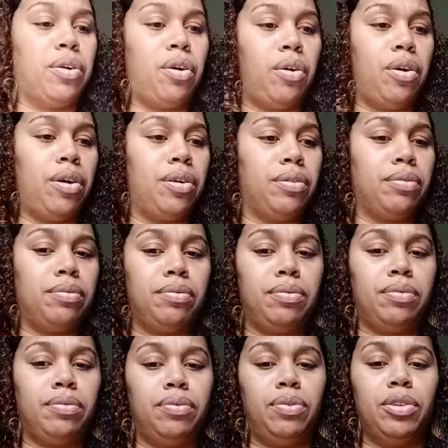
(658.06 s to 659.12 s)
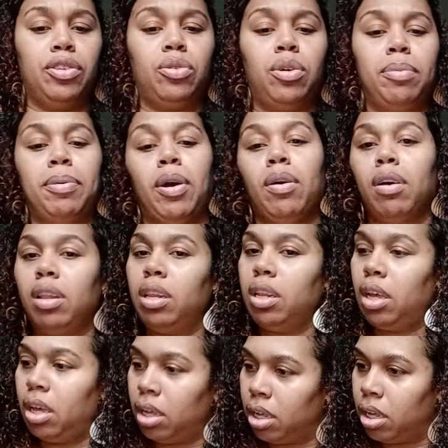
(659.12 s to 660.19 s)
card for Scorpio?
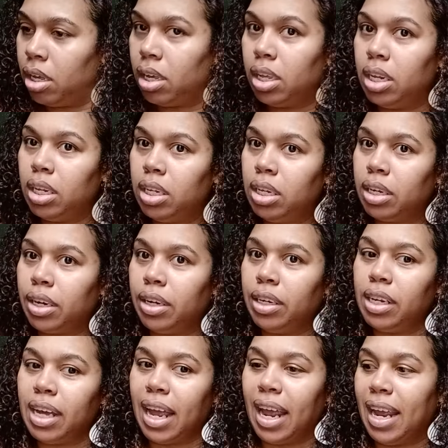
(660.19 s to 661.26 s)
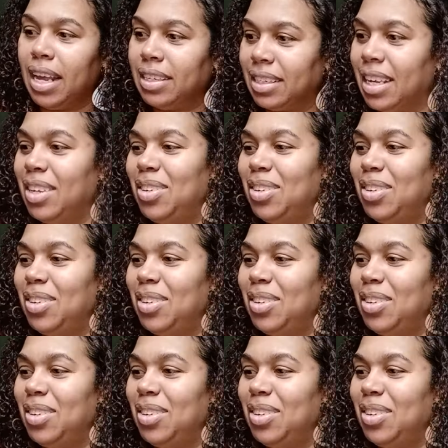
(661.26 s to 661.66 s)
Ah, look here, little hands.